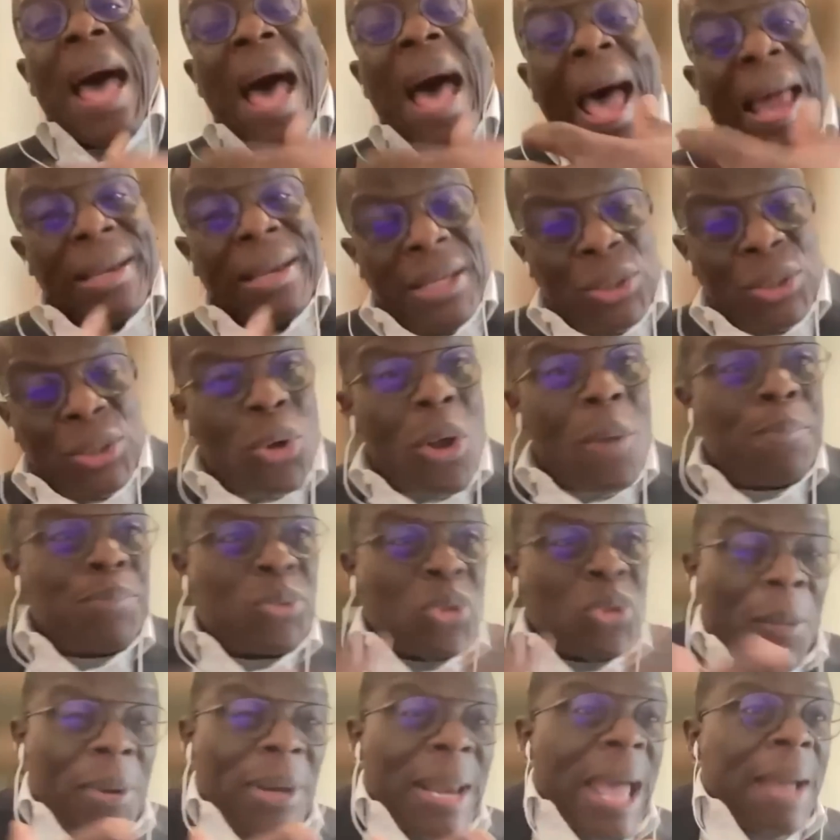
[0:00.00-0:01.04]
And later on,
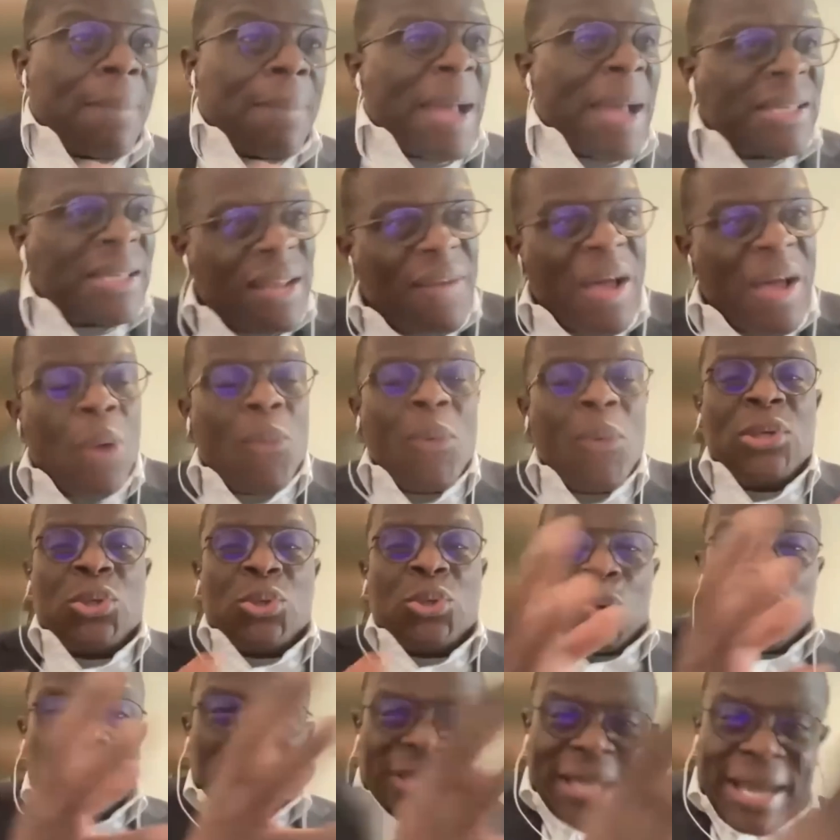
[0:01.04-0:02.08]
someone like myself, I went
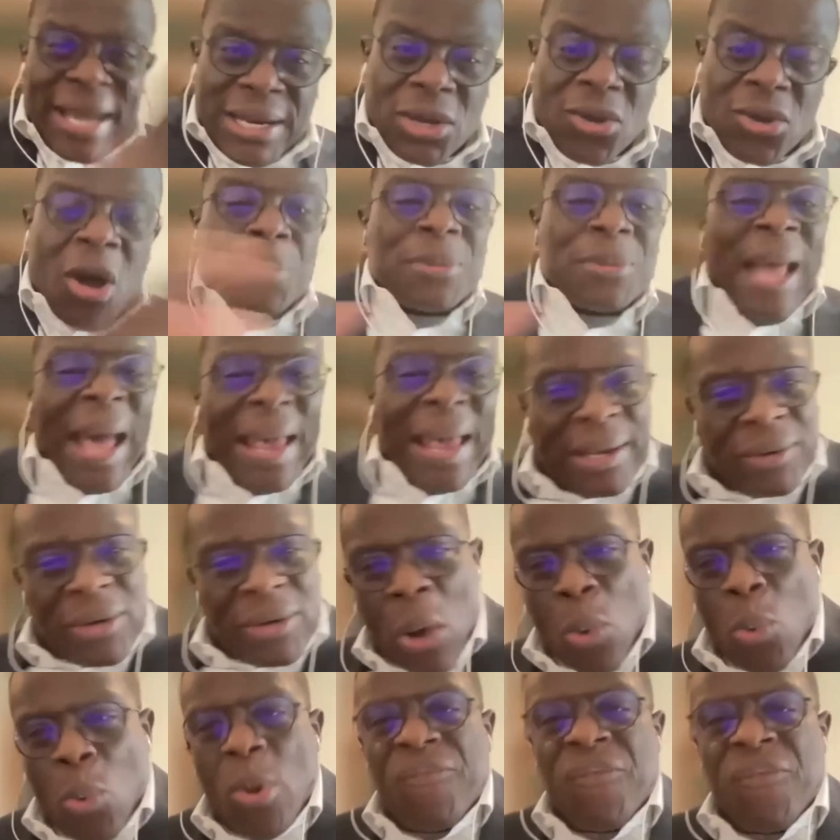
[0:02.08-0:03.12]
to telecoms,
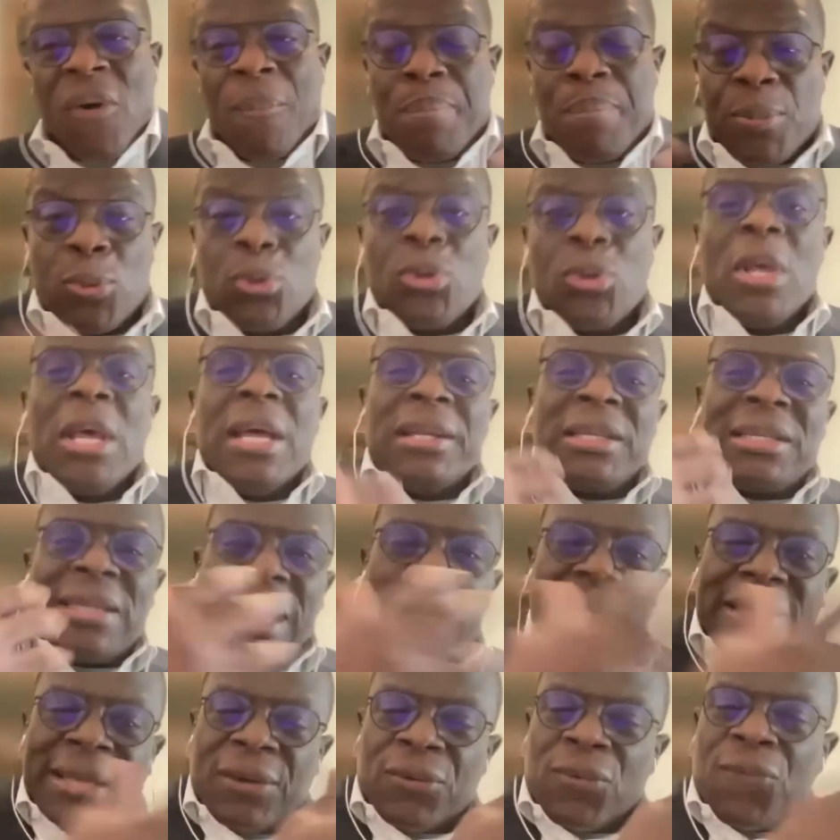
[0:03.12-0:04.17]
another way for people
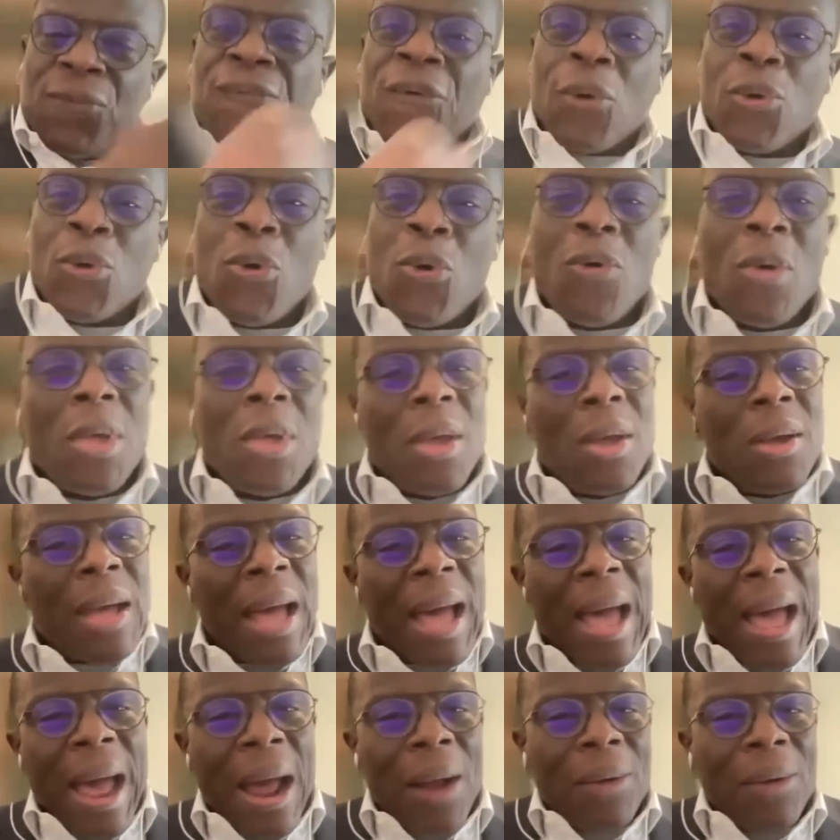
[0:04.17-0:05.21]
tended to follow
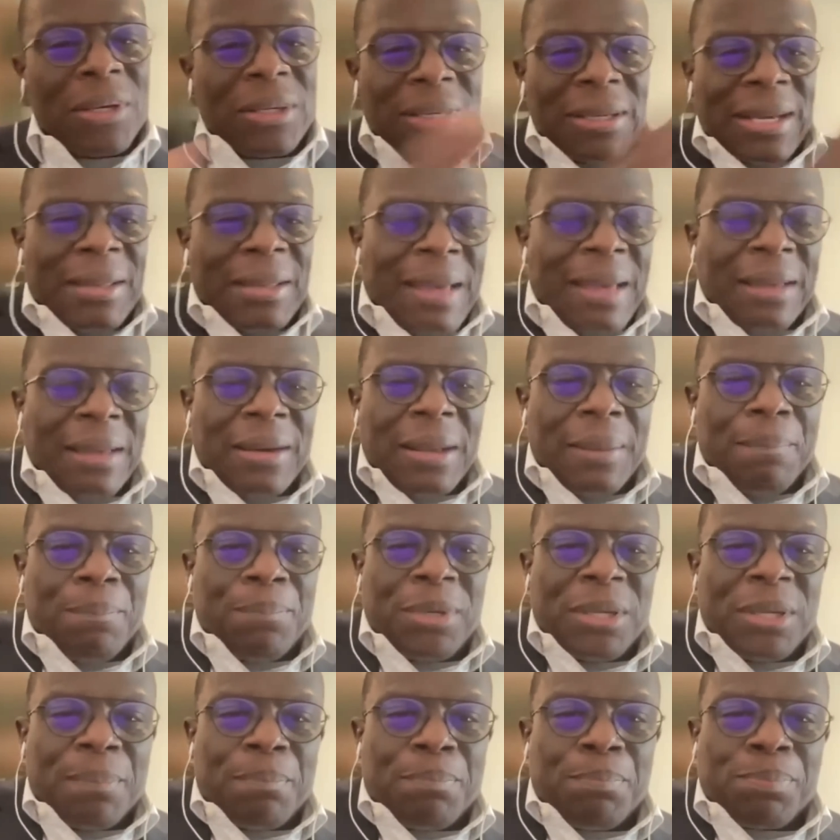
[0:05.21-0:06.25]

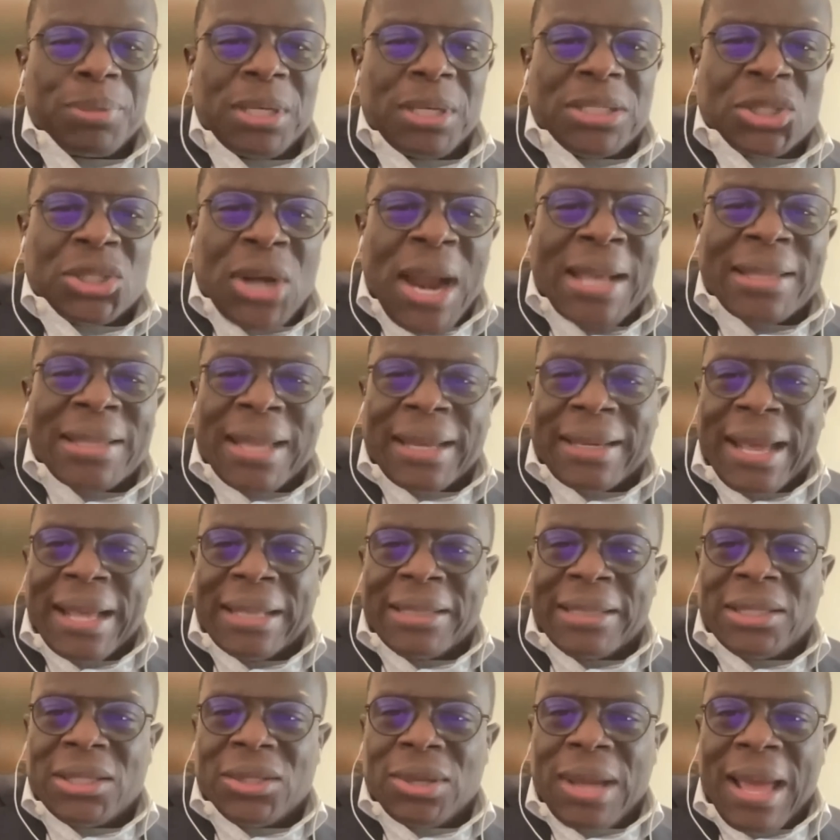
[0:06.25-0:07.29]
the track that
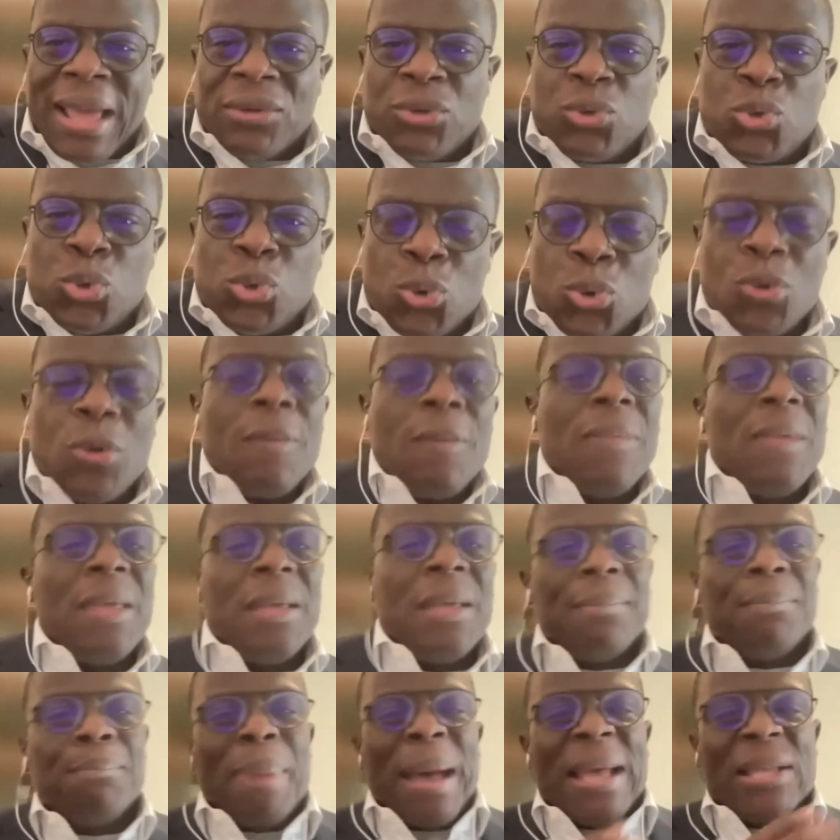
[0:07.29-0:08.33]
I took
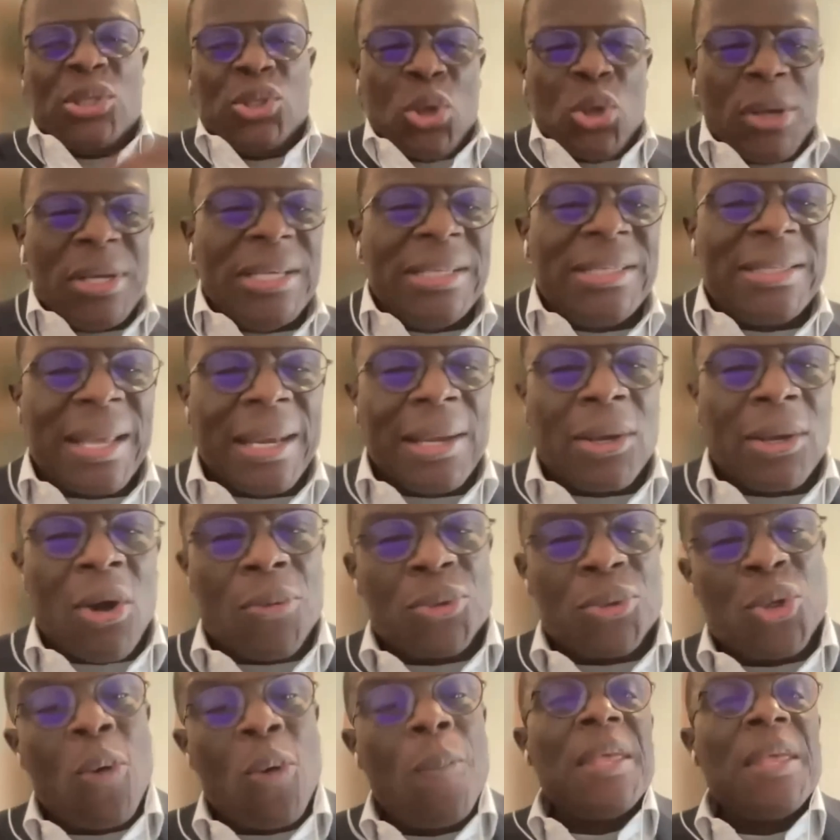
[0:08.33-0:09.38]
by joining
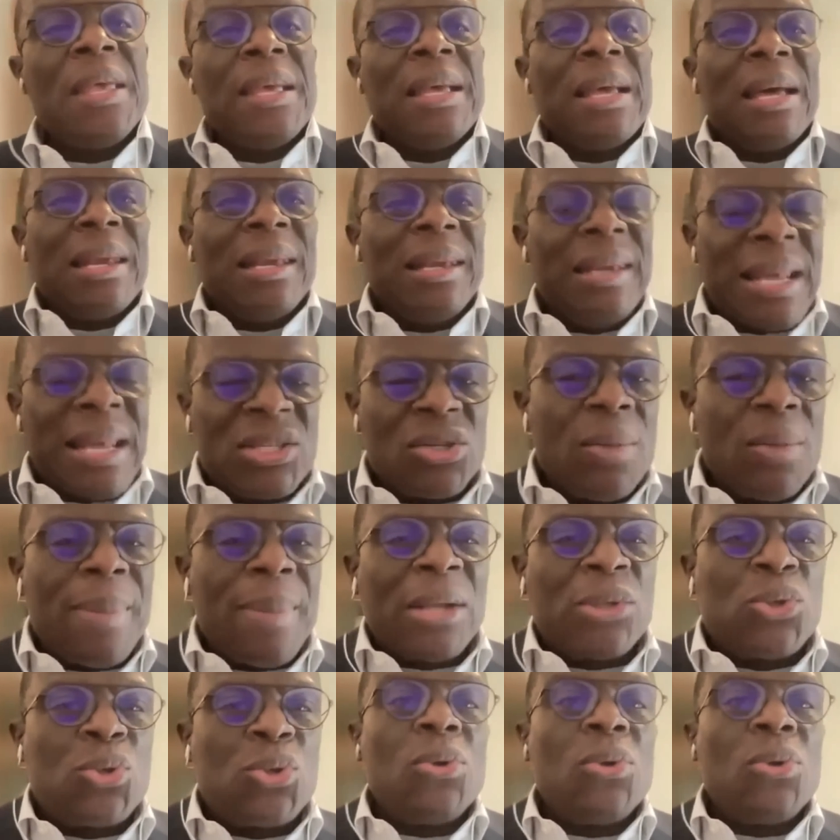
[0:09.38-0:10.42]
telecom. So lesson
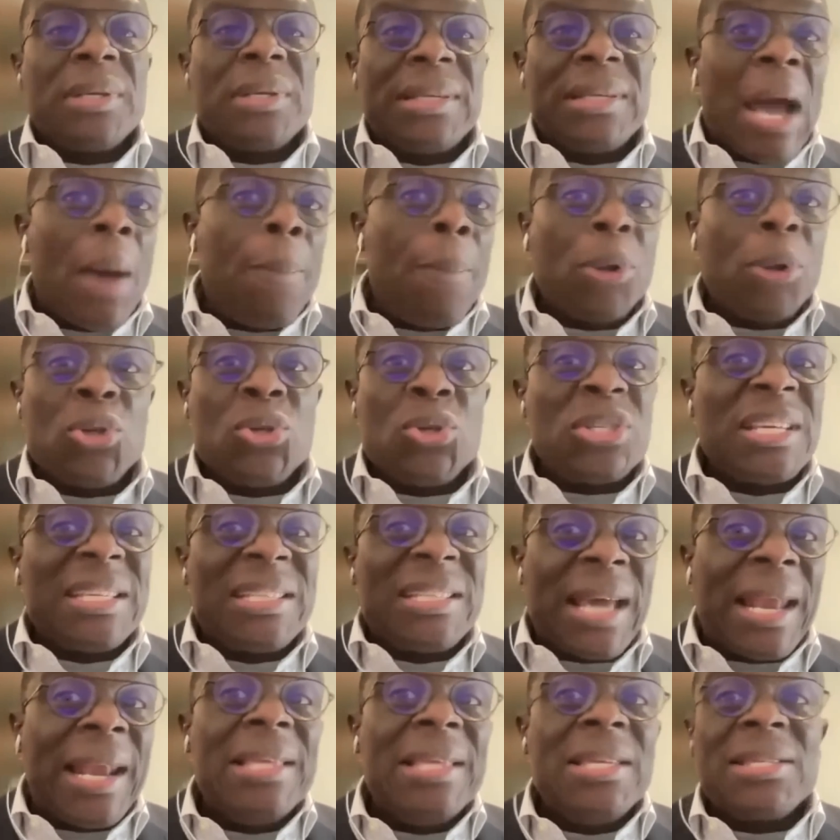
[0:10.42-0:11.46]
number 2, the
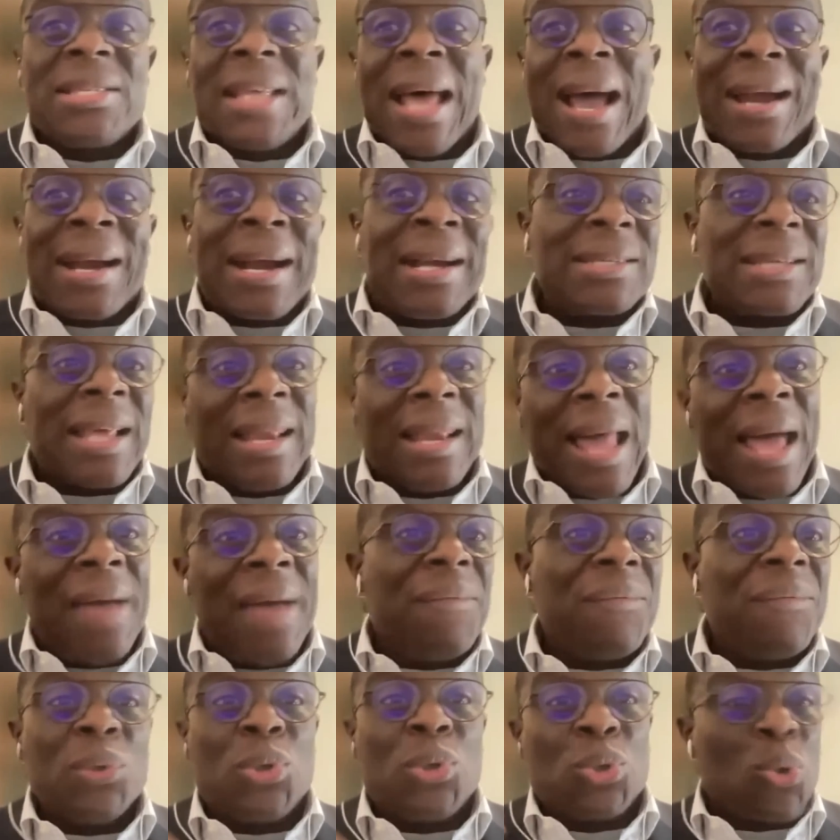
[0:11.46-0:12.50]
opportunities, challenges, and crises in life
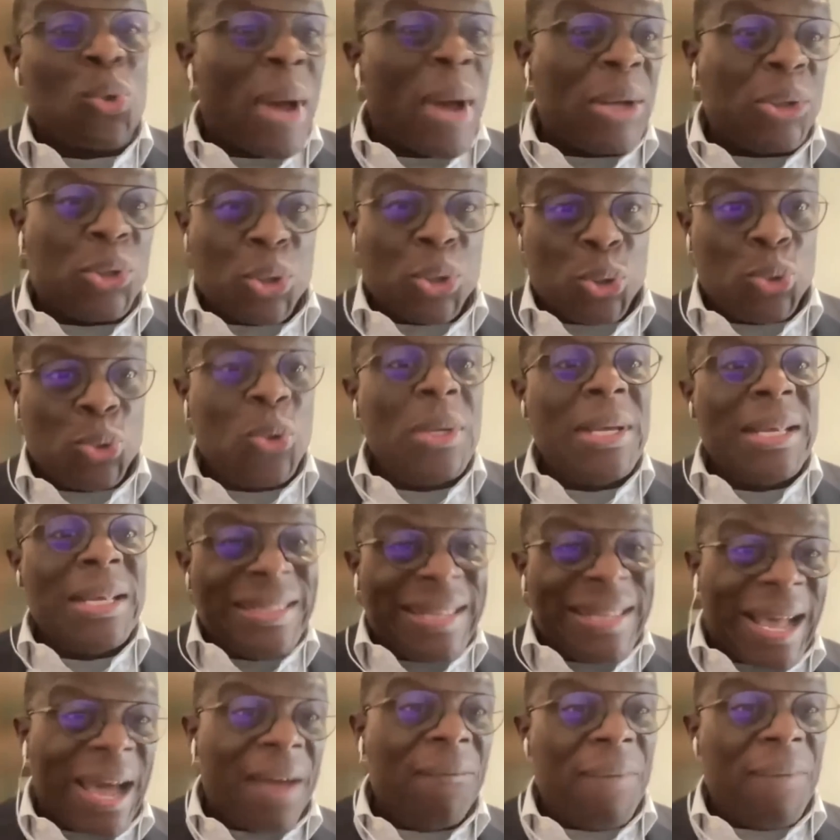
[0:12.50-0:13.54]
will throw at you.
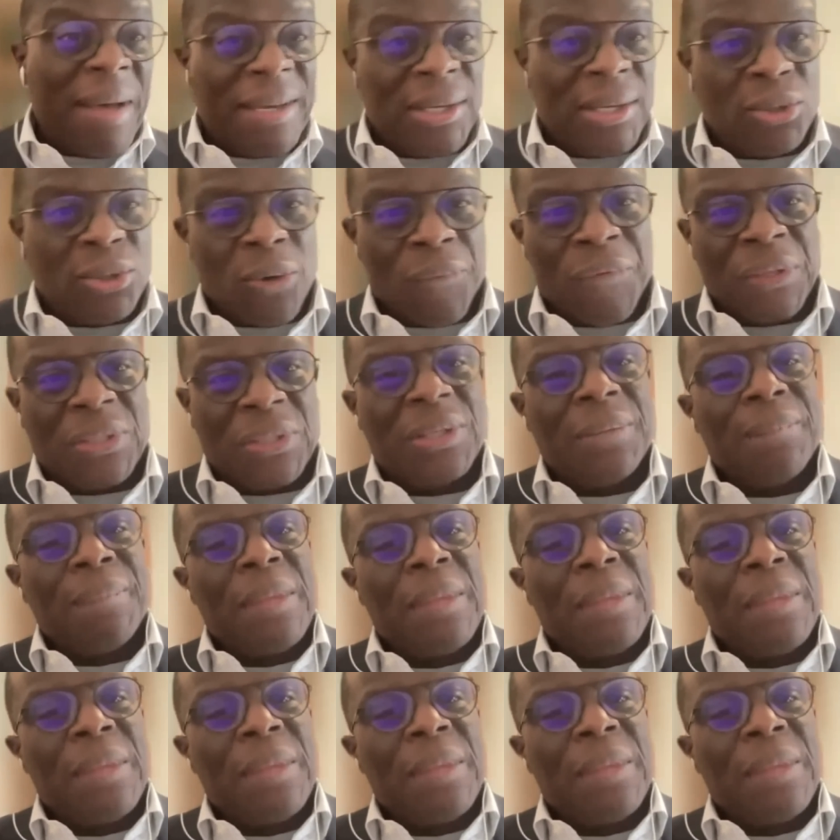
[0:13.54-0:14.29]
Take advantage of it.